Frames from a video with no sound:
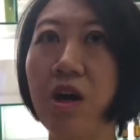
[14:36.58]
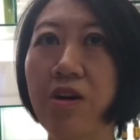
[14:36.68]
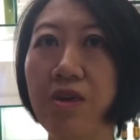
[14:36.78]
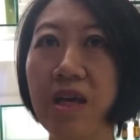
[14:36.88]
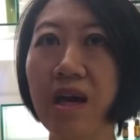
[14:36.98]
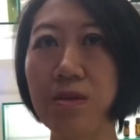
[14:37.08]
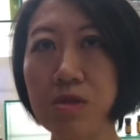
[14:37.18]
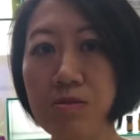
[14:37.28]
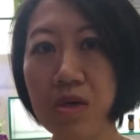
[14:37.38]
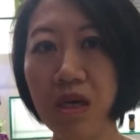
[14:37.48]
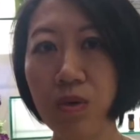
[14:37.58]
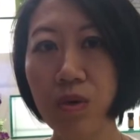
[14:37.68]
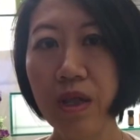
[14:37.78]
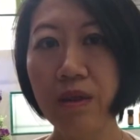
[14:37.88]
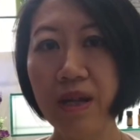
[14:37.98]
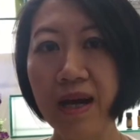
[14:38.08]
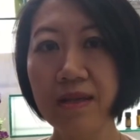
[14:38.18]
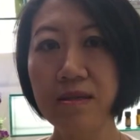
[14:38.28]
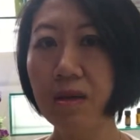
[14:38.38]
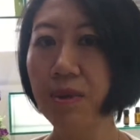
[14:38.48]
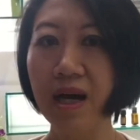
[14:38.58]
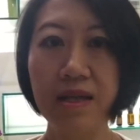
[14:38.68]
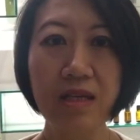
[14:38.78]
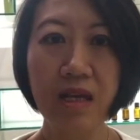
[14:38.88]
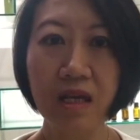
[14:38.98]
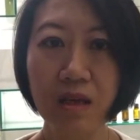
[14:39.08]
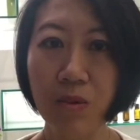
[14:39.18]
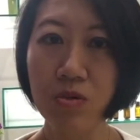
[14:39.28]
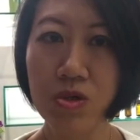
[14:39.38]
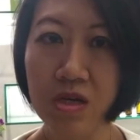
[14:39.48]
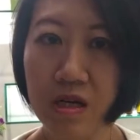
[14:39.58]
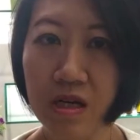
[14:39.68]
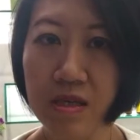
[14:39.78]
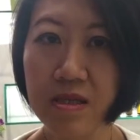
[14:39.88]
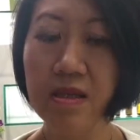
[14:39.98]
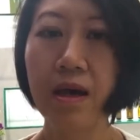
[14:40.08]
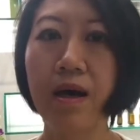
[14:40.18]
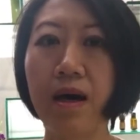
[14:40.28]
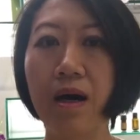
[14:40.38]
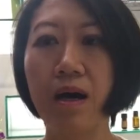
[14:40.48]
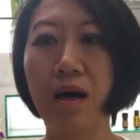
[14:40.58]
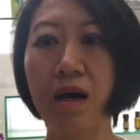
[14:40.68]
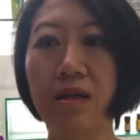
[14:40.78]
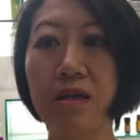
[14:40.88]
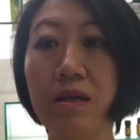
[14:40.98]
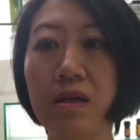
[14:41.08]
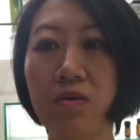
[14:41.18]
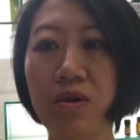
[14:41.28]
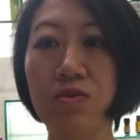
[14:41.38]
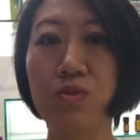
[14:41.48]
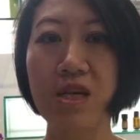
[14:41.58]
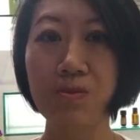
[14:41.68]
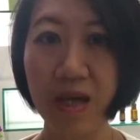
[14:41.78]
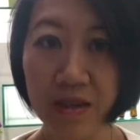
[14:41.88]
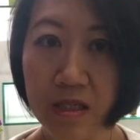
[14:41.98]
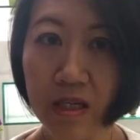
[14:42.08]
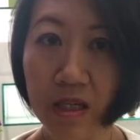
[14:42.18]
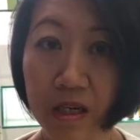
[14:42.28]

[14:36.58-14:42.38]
it helps me with like stabilizing emotions, mm-hmm. uh, dealing with stress better,